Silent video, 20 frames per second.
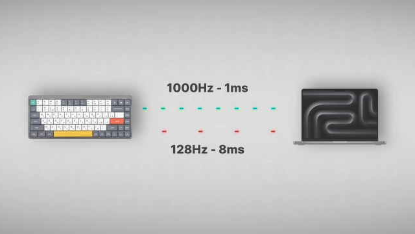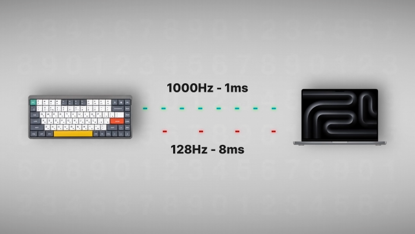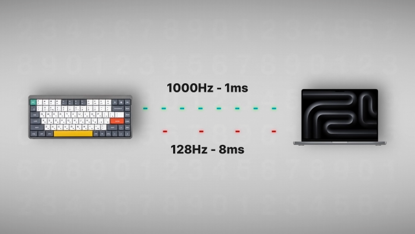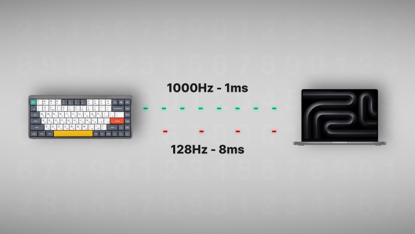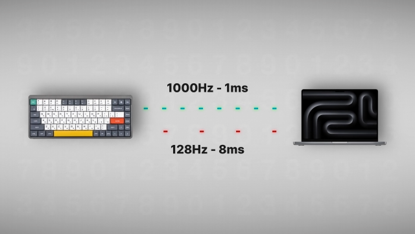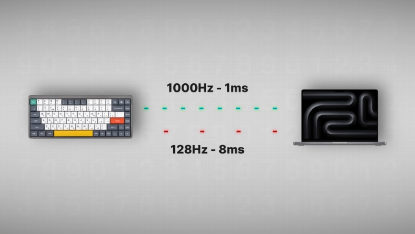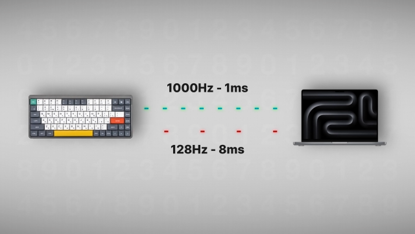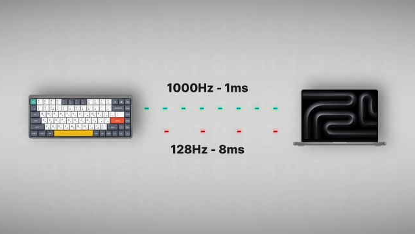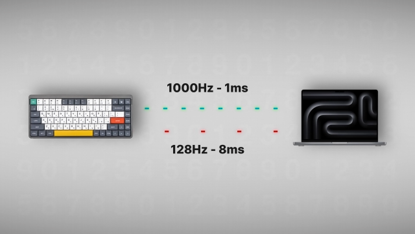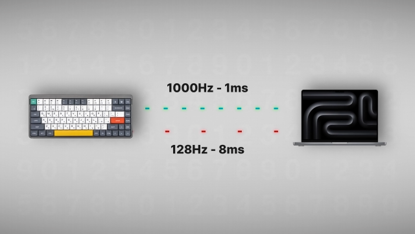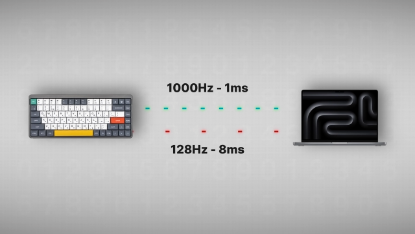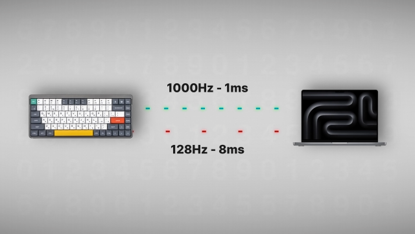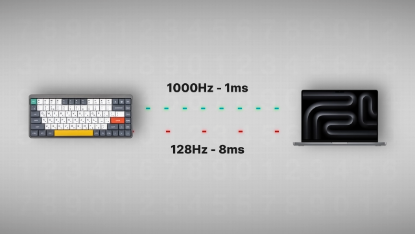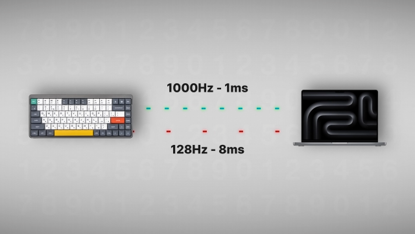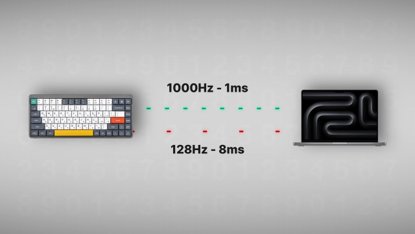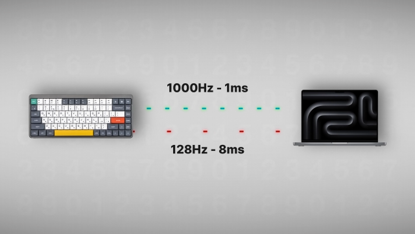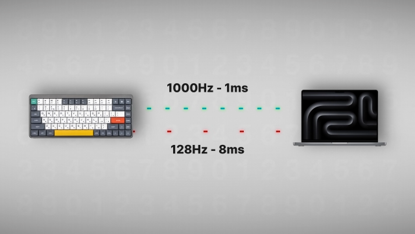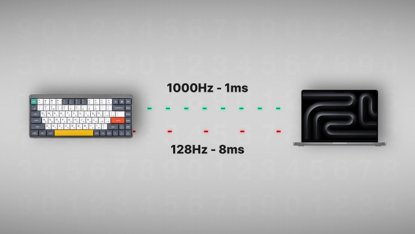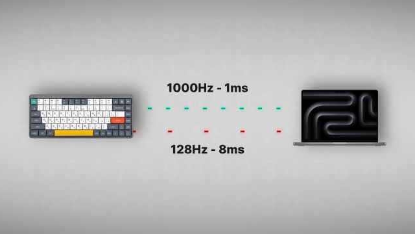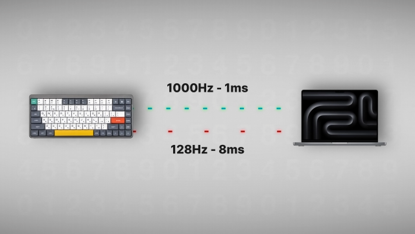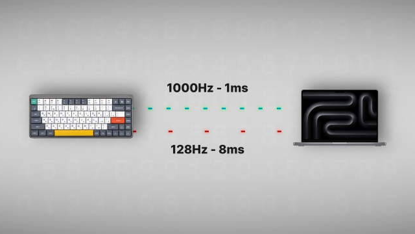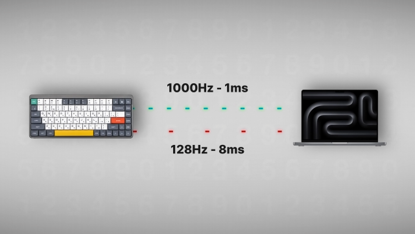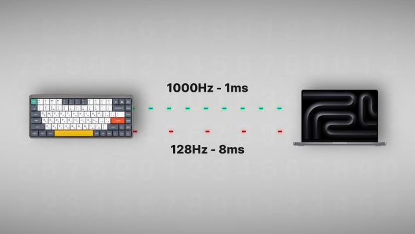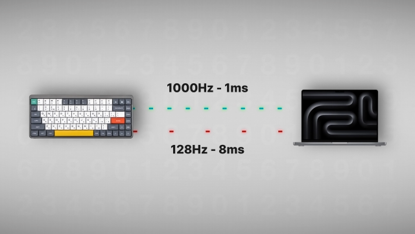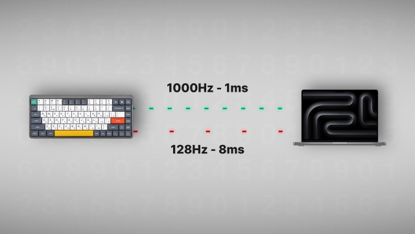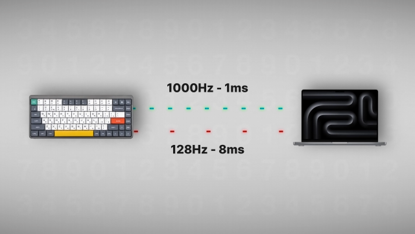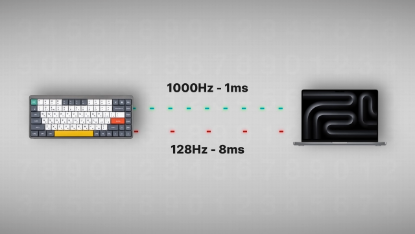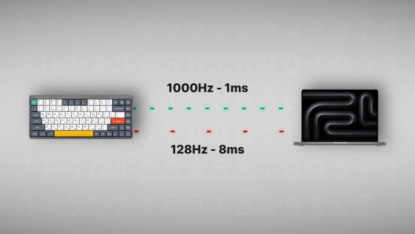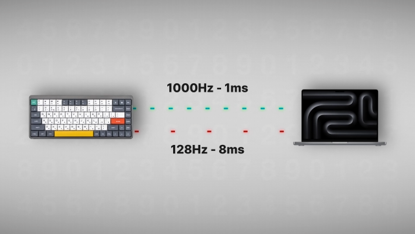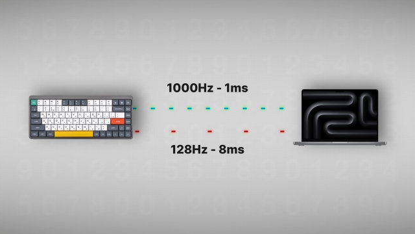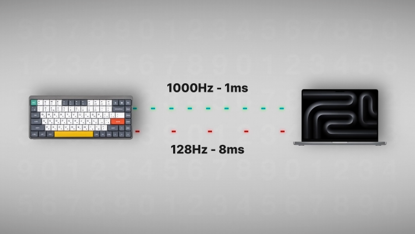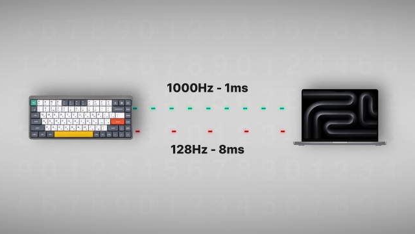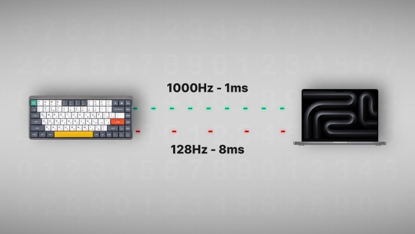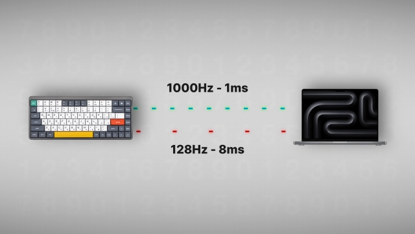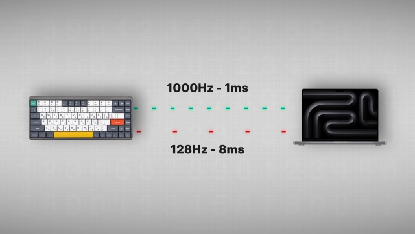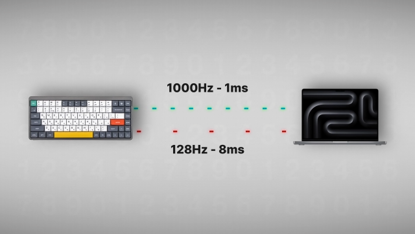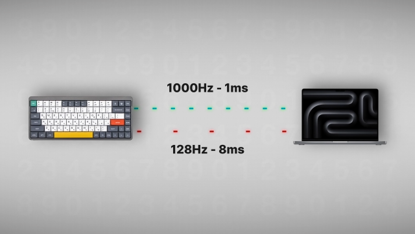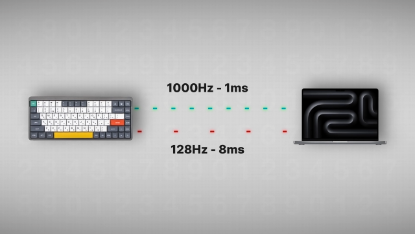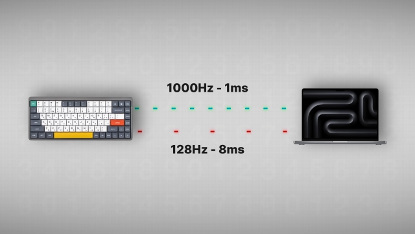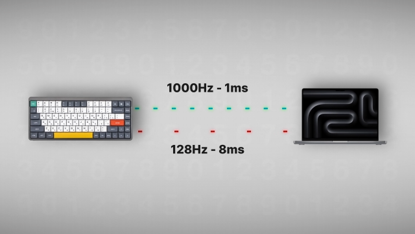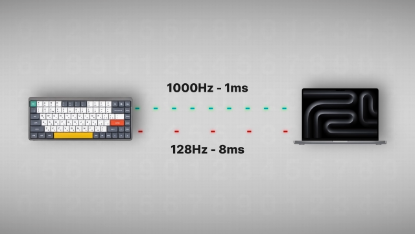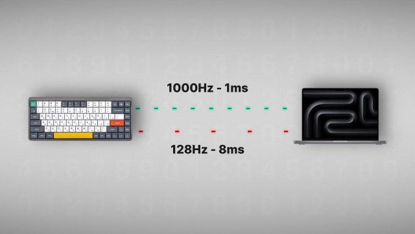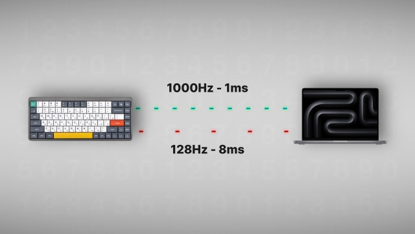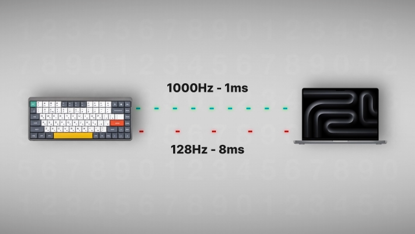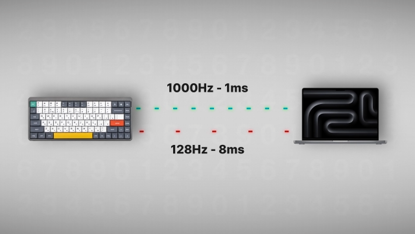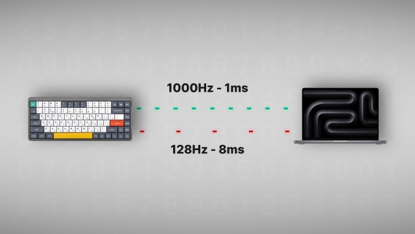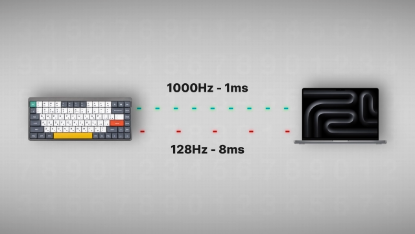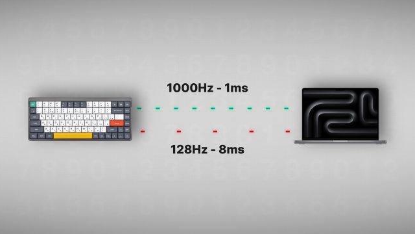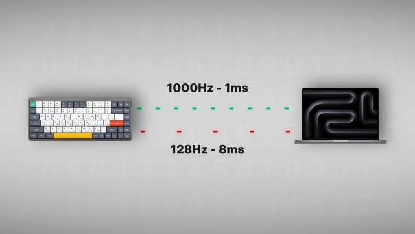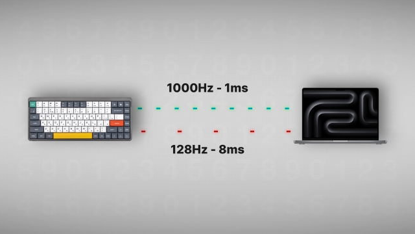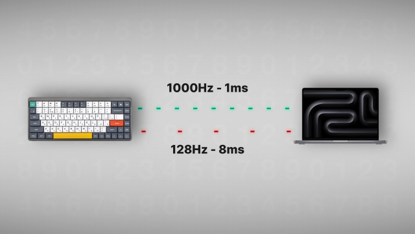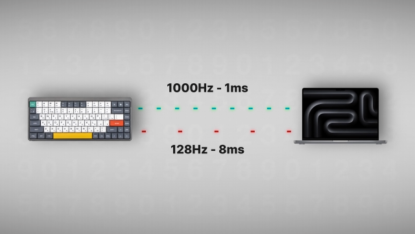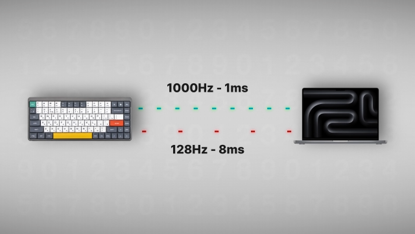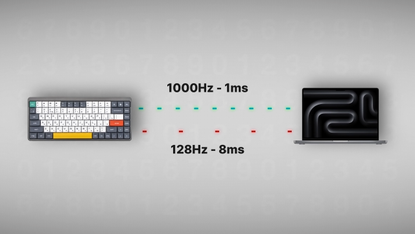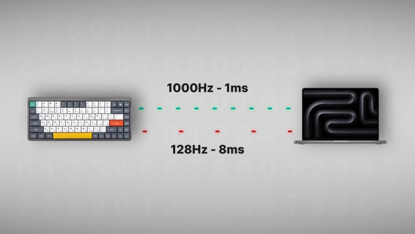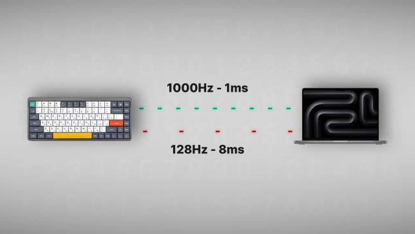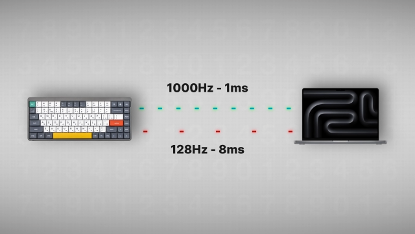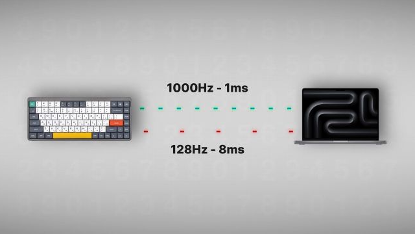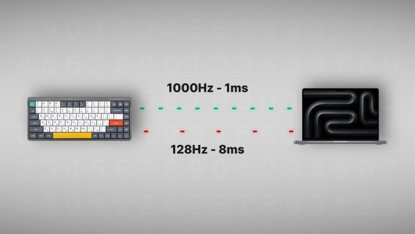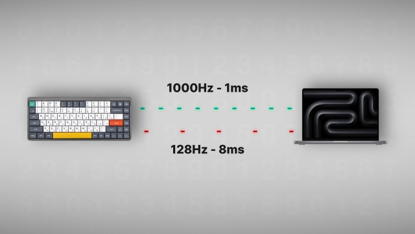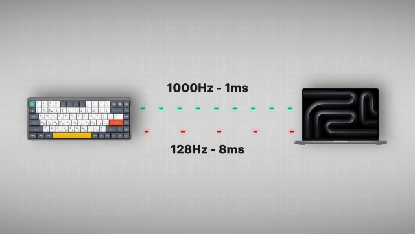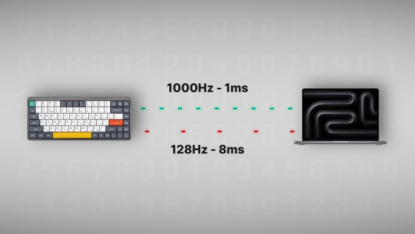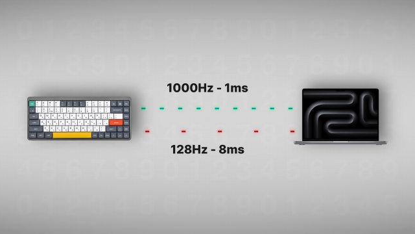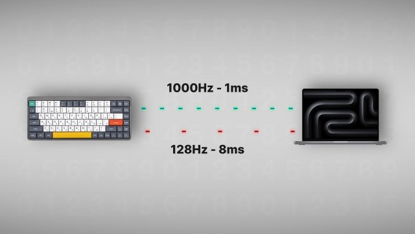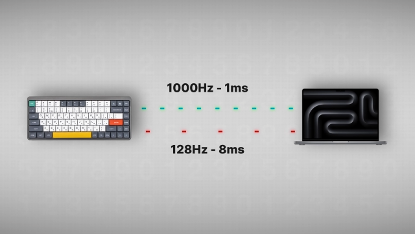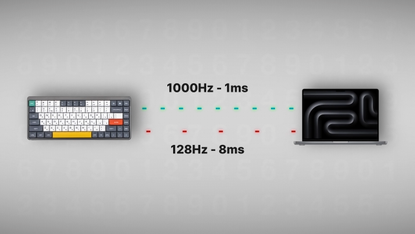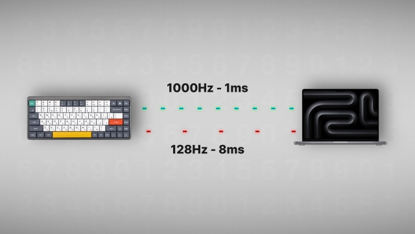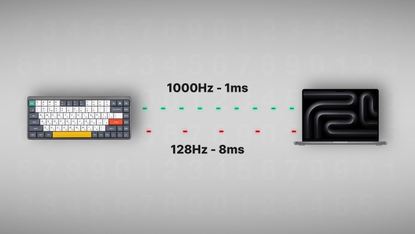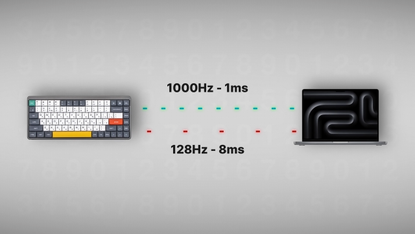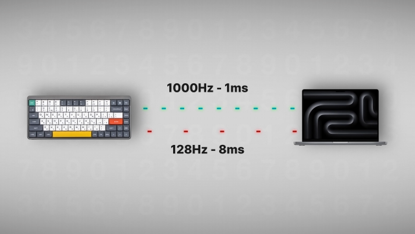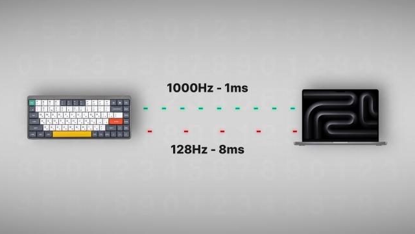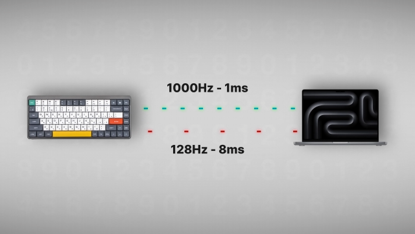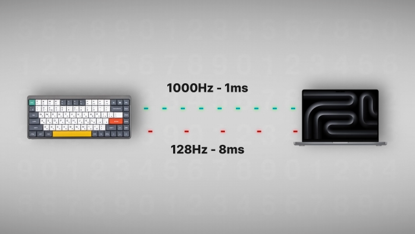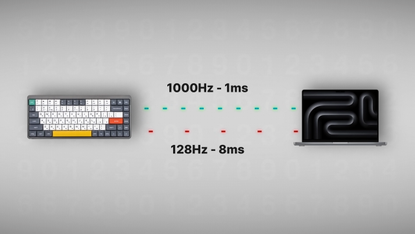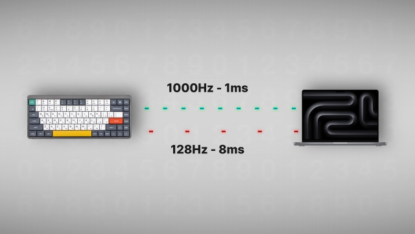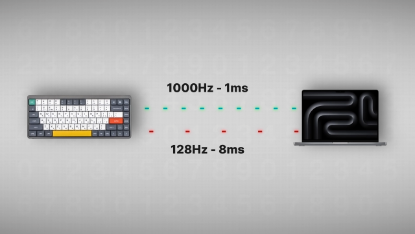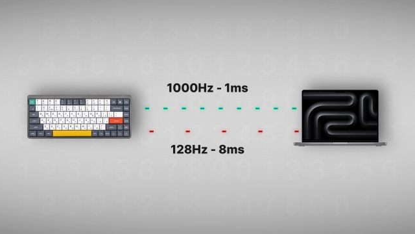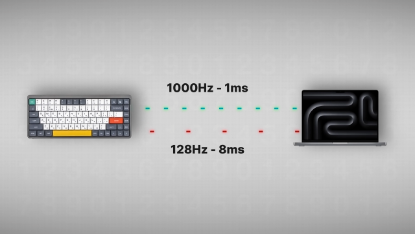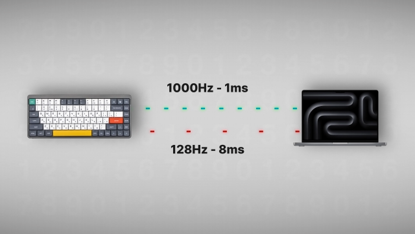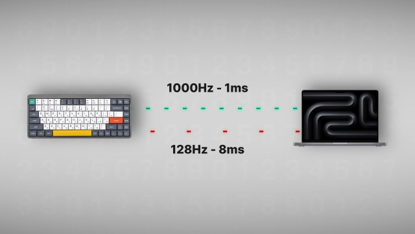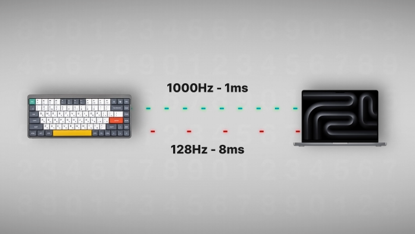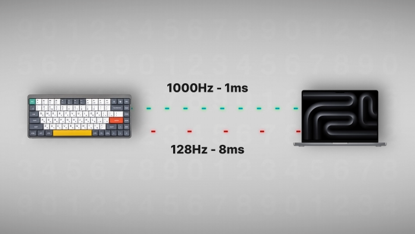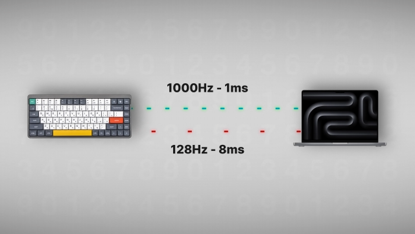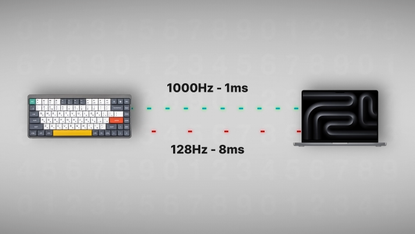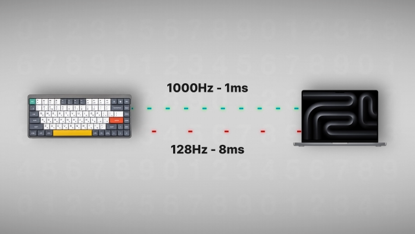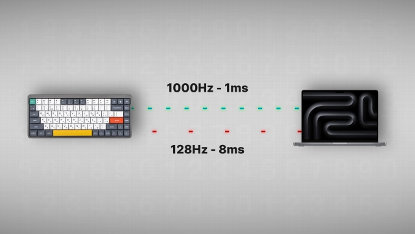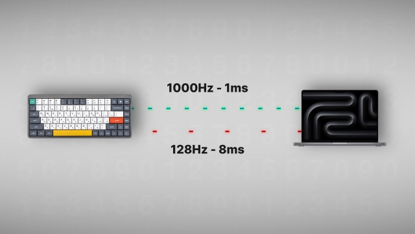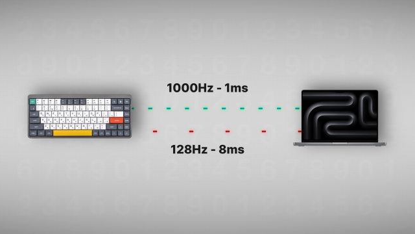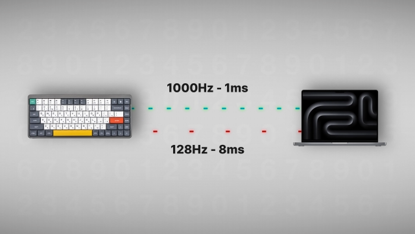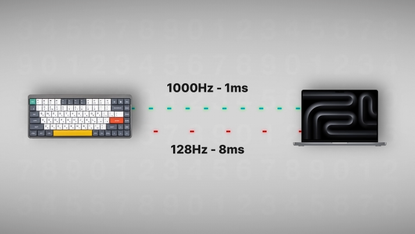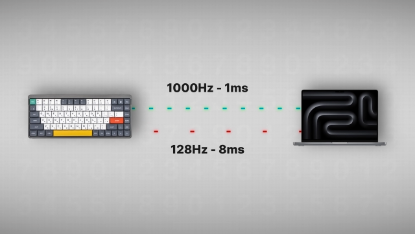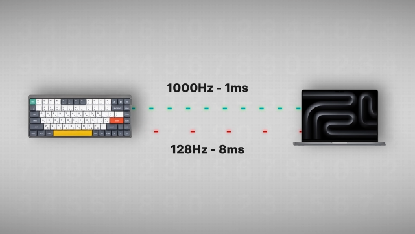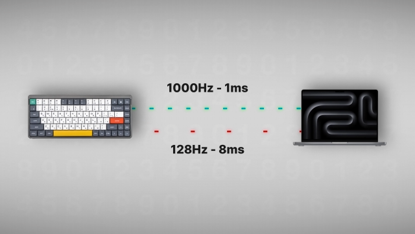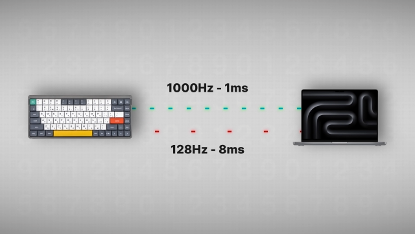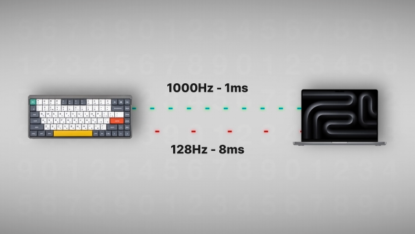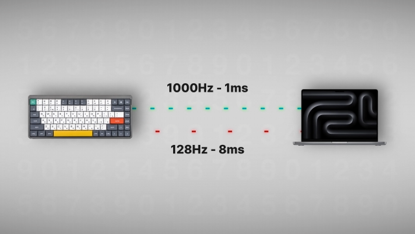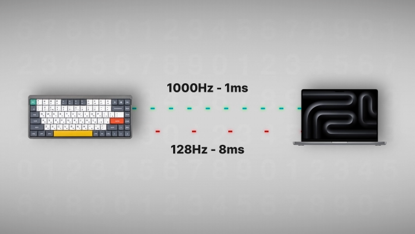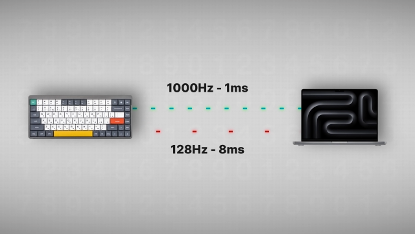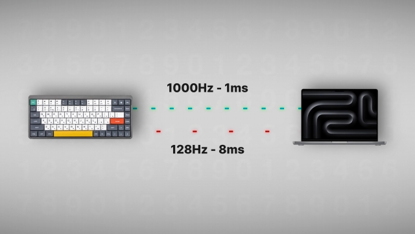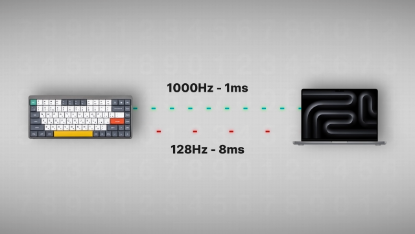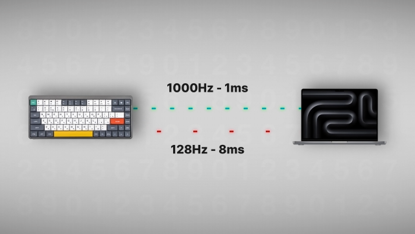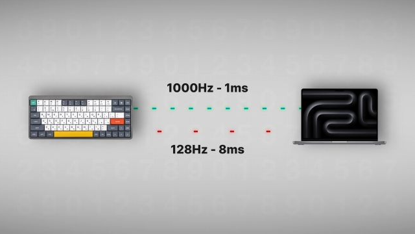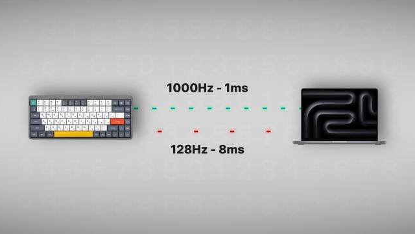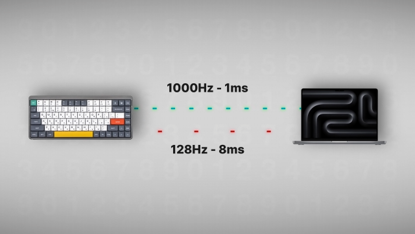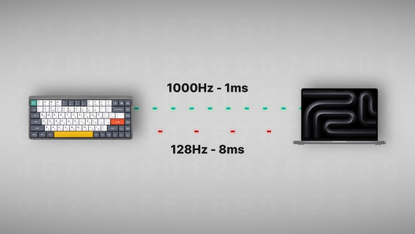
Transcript: [unreadable: no face in view]